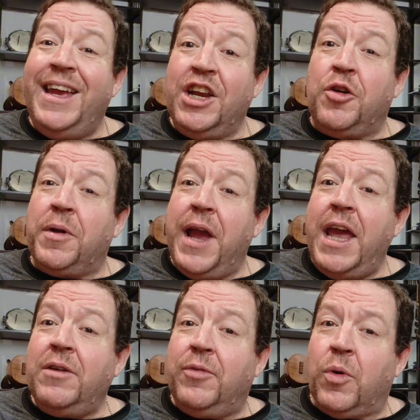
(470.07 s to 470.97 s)
In
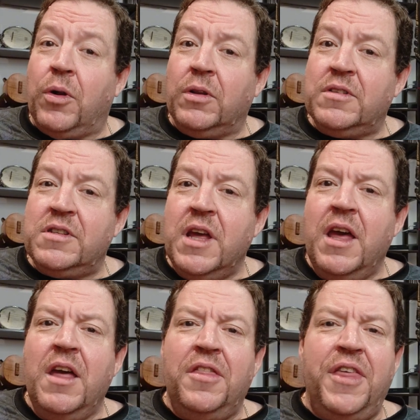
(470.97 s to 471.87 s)
creative worlds,
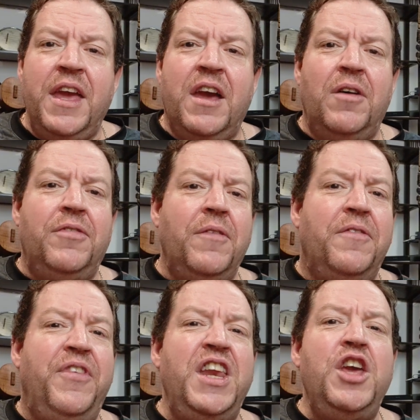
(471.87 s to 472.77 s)
think of
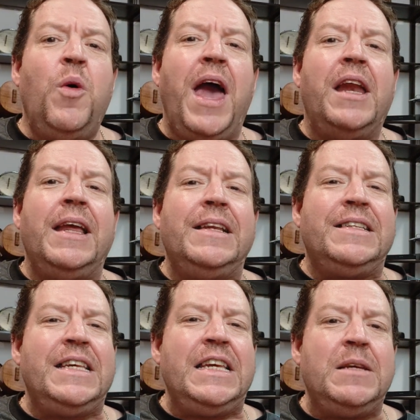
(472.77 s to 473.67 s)
video editing
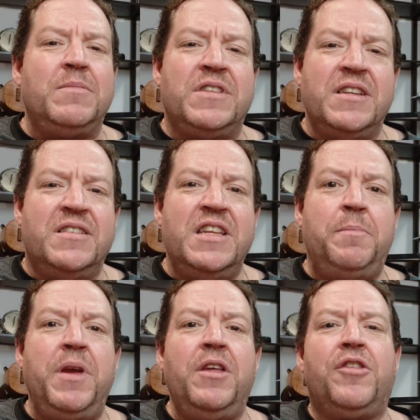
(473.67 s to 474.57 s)
teams
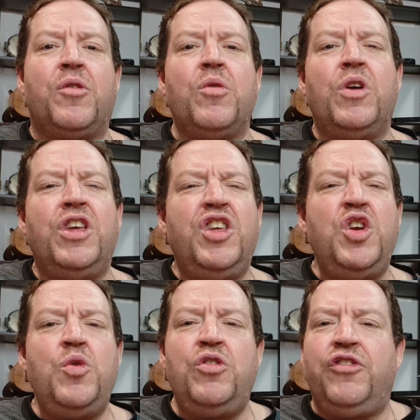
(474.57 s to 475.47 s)
zipping through
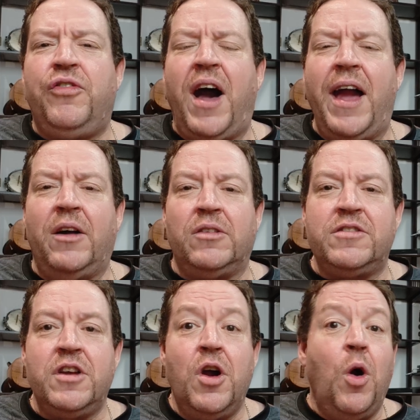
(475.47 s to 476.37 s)
huge
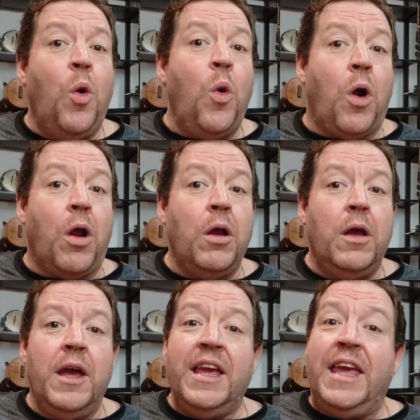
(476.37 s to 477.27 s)
files or
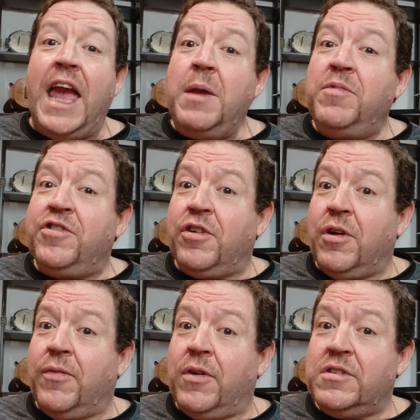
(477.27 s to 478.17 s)
game
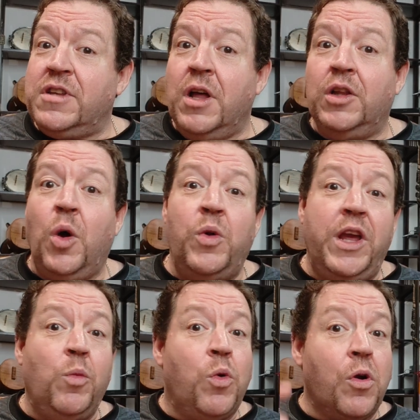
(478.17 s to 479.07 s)
servers
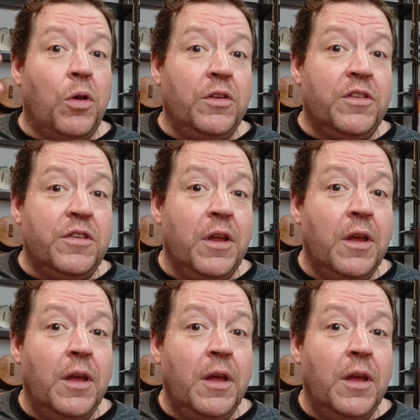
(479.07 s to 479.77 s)
loading worlds